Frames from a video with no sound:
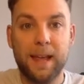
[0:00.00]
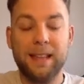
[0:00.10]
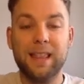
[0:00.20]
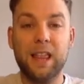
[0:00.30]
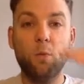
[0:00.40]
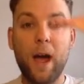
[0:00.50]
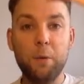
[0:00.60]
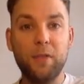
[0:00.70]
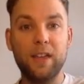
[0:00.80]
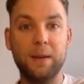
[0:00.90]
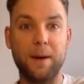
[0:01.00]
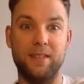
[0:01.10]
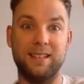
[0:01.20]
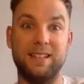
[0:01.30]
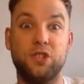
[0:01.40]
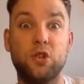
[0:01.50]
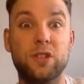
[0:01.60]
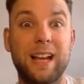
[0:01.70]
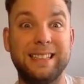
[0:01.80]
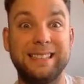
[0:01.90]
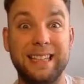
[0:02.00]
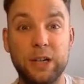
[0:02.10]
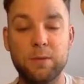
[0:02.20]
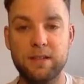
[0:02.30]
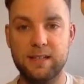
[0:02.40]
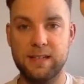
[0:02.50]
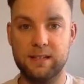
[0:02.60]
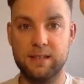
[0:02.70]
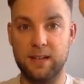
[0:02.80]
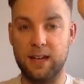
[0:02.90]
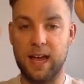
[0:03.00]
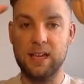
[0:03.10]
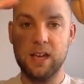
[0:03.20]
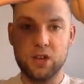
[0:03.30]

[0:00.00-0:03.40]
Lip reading: Now the way we think about this is just like sequences, okay?